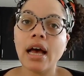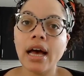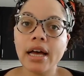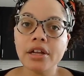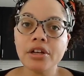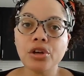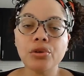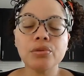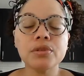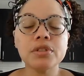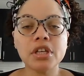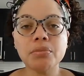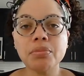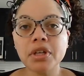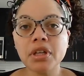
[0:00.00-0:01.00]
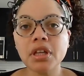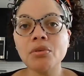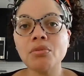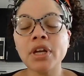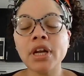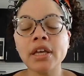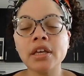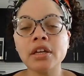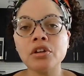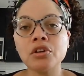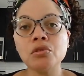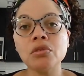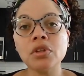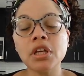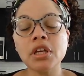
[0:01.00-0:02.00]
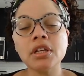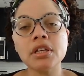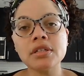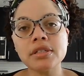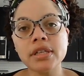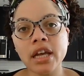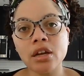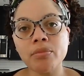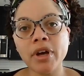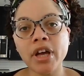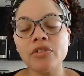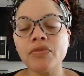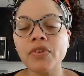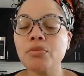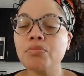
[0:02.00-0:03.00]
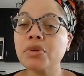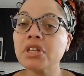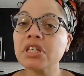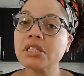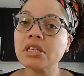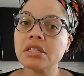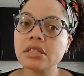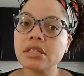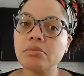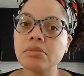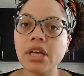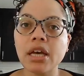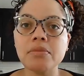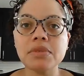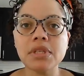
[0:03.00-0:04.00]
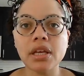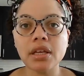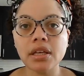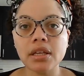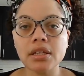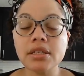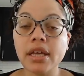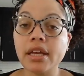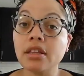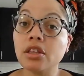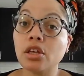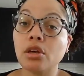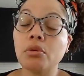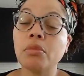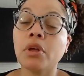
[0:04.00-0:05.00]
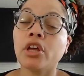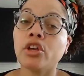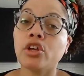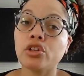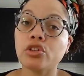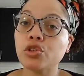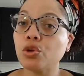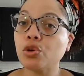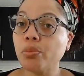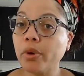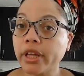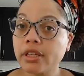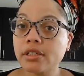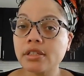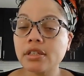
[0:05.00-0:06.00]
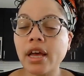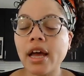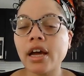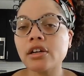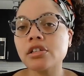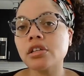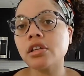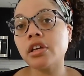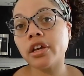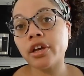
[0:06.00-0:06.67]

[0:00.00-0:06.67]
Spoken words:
I know typically when I get a new lead inside of my event business, sometimes it can take them 2 months to actually